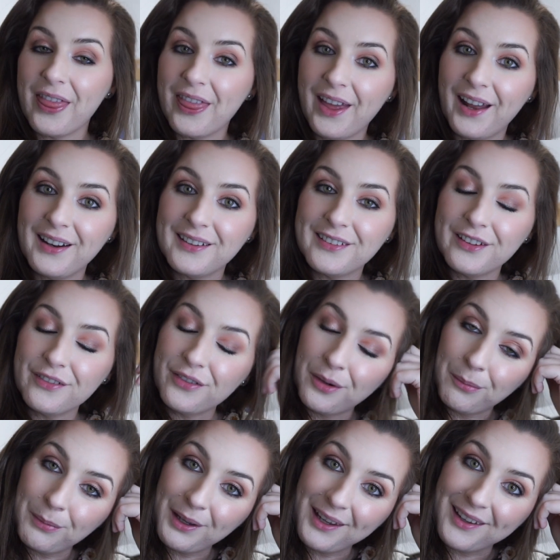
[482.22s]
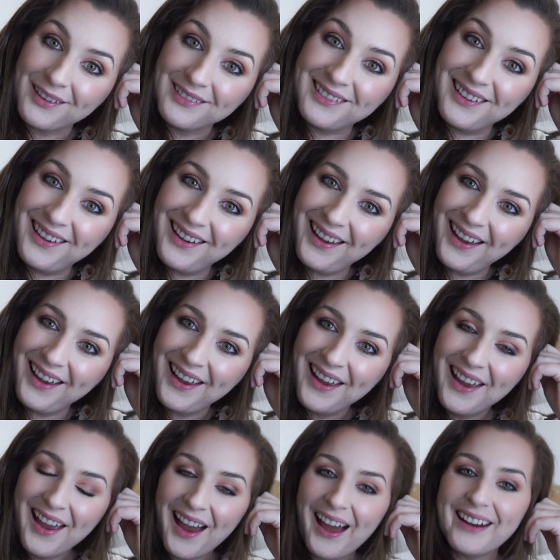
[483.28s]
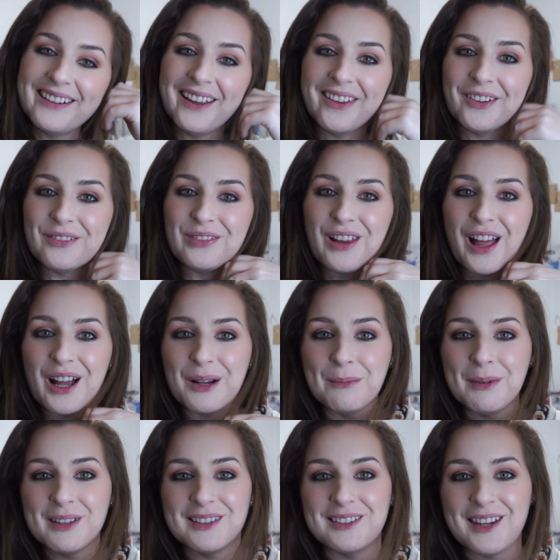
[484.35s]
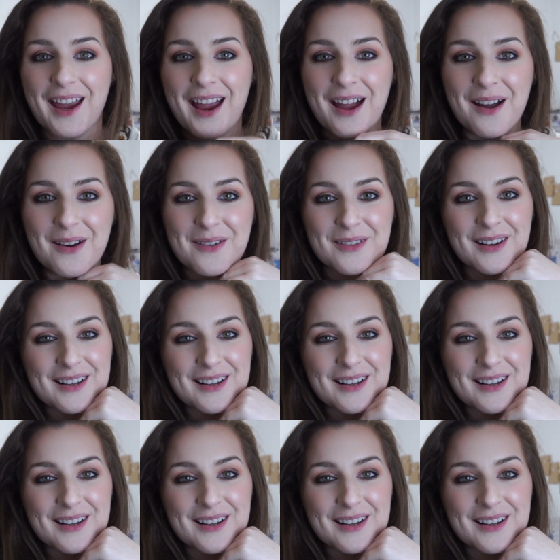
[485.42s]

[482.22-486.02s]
That is it for me. Another Vlogmas down.